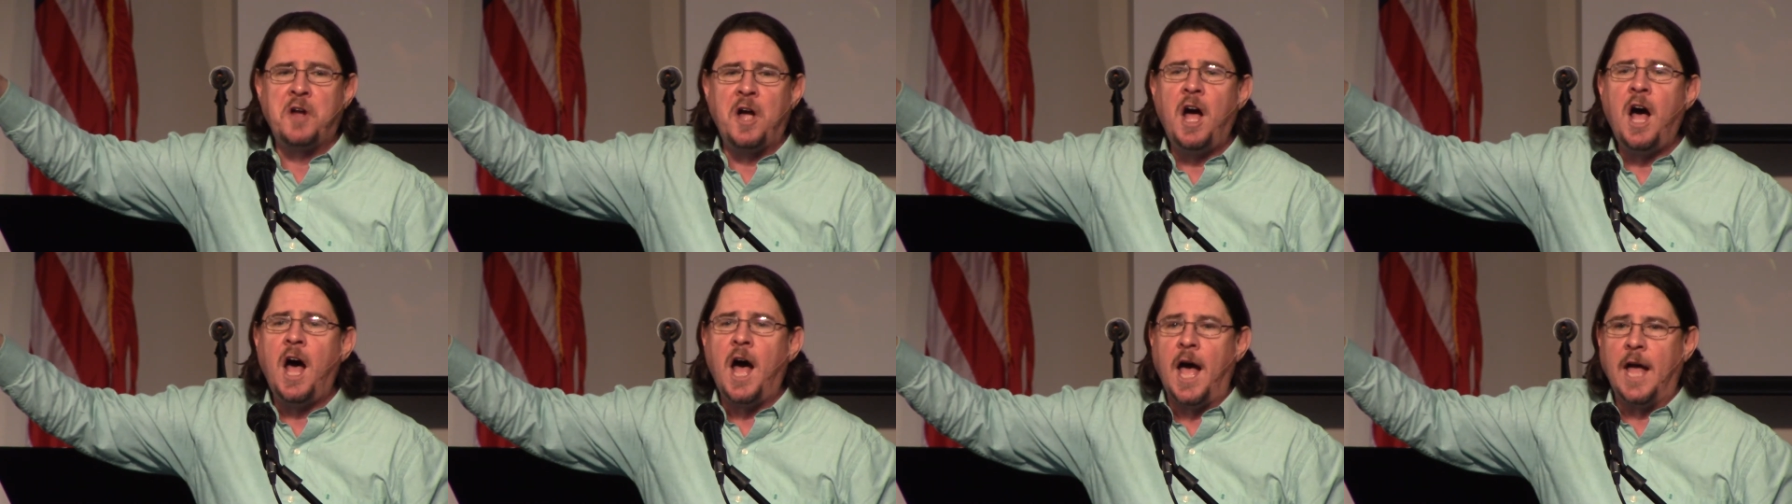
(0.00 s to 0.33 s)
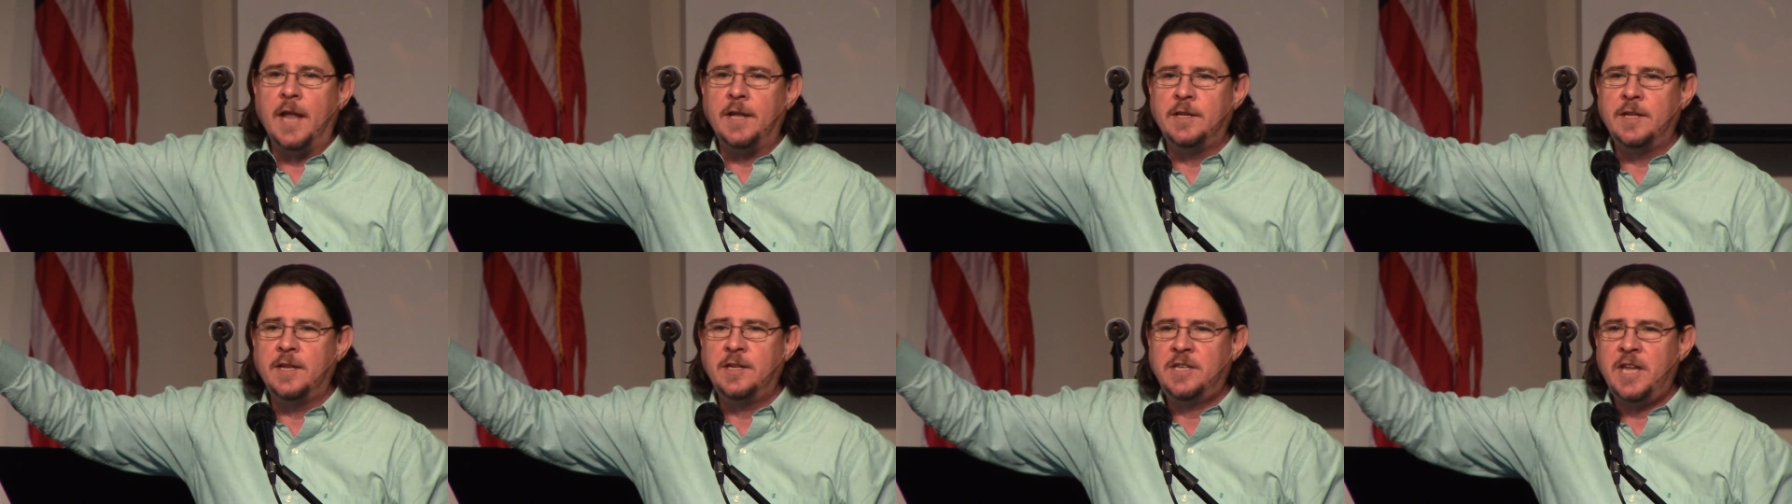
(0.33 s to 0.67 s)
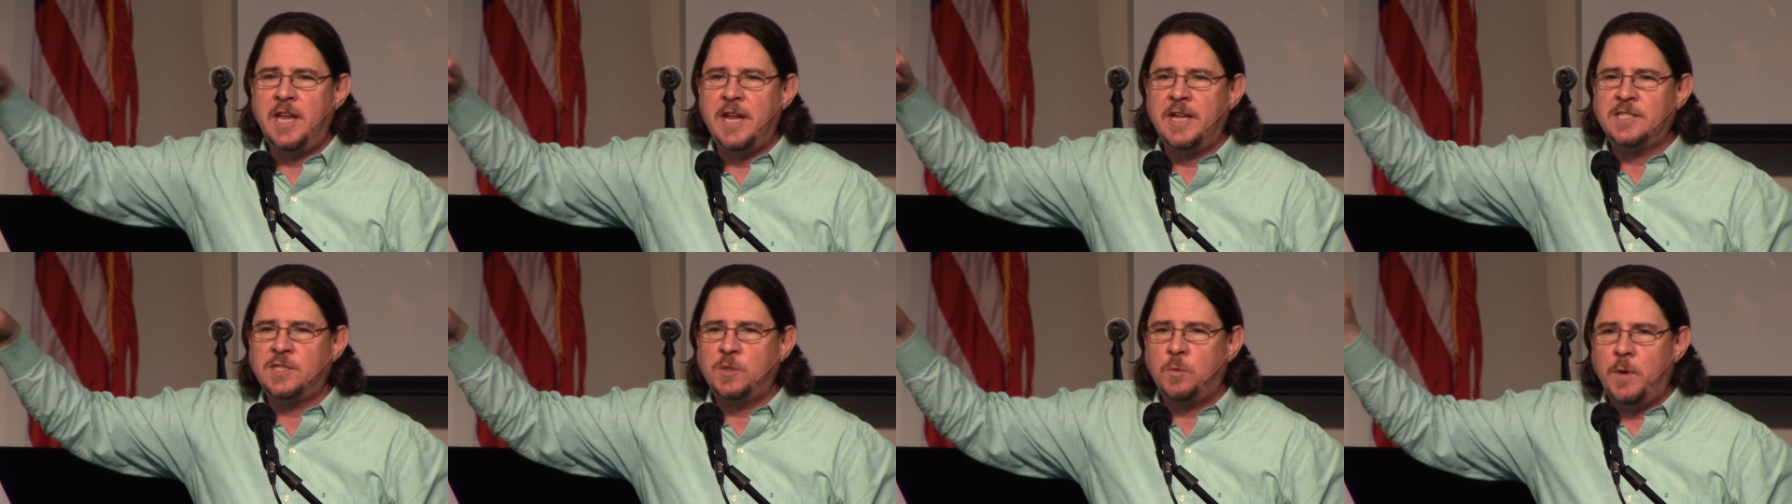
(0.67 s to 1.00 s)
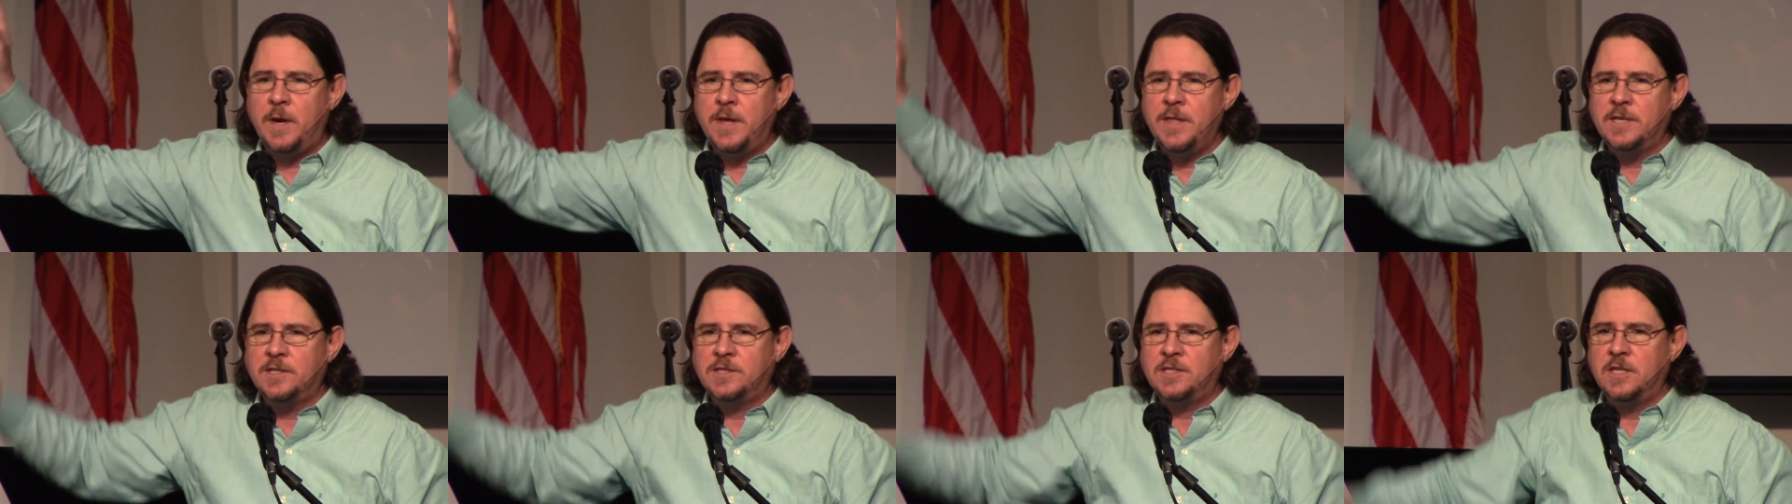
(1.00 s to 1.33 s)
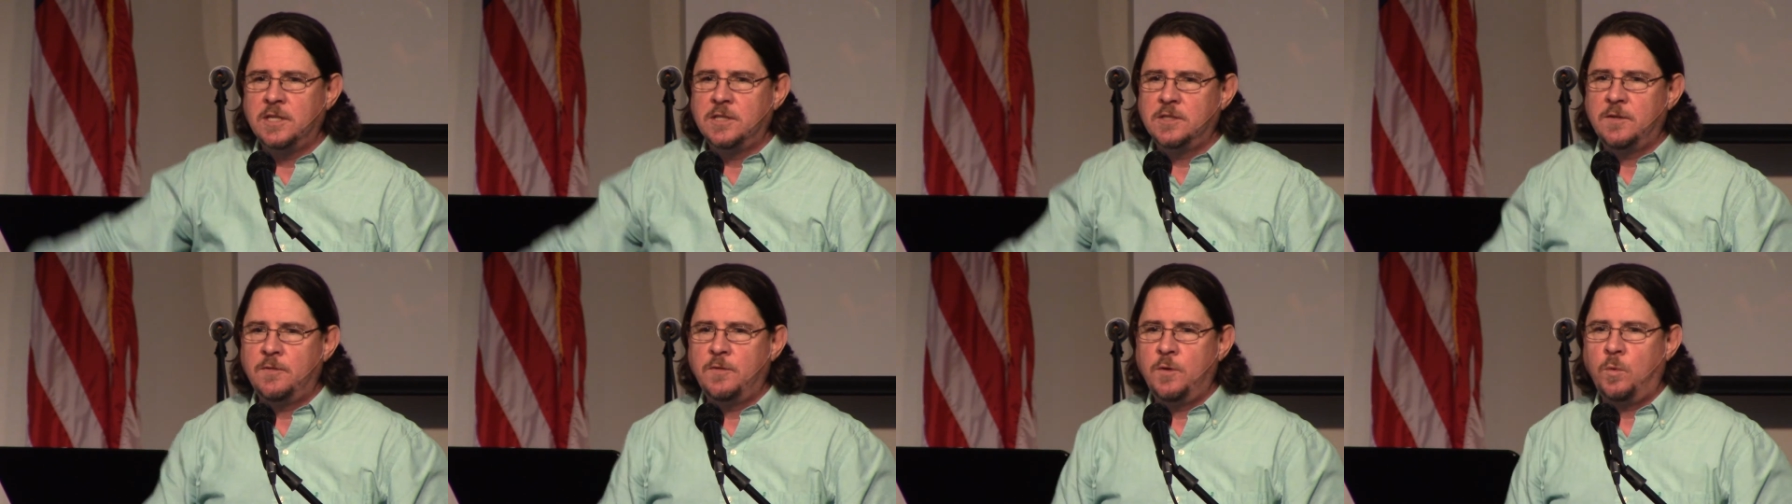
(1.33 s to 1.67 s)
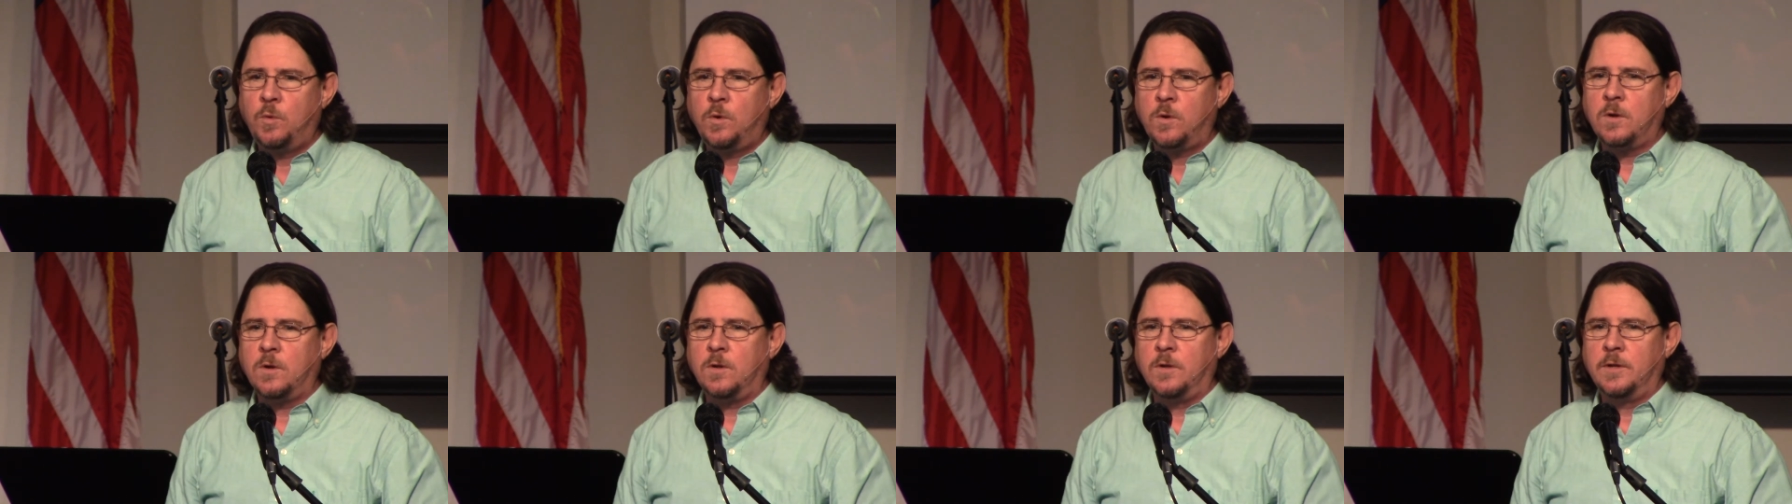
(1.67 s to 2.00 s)
God that takes away the sins of the
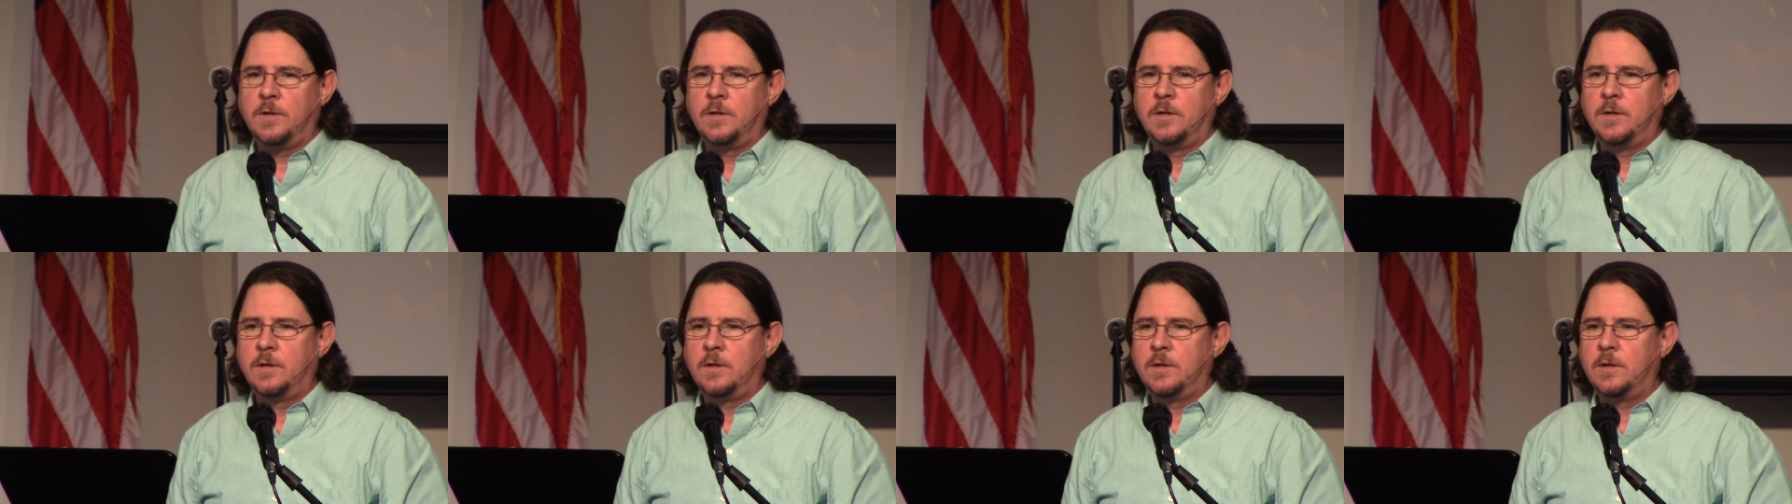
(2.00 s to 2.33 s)
world.